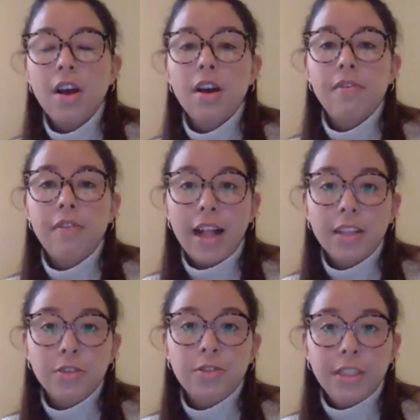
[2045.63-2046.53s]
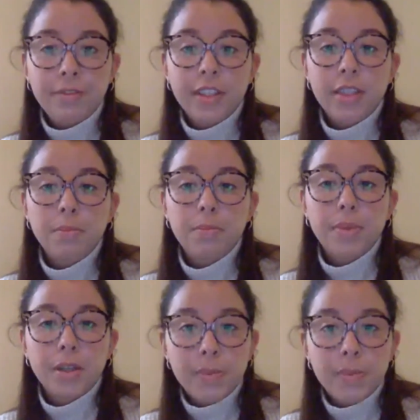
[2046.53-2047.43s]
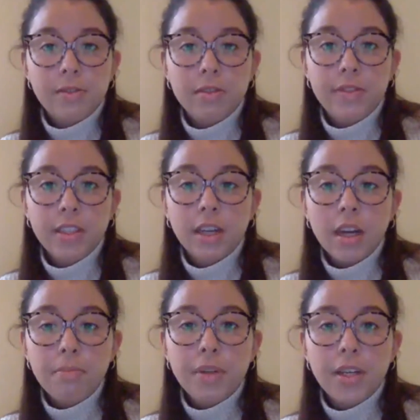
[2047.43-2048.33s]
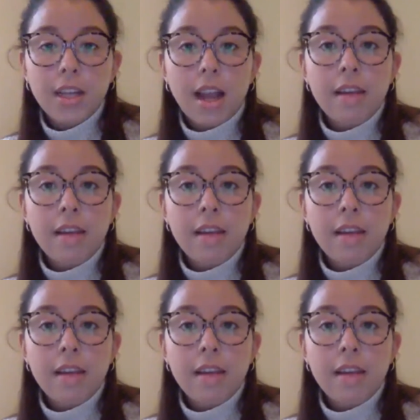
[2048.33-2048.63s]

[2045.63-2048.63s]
a value-driven, purpose-driven company,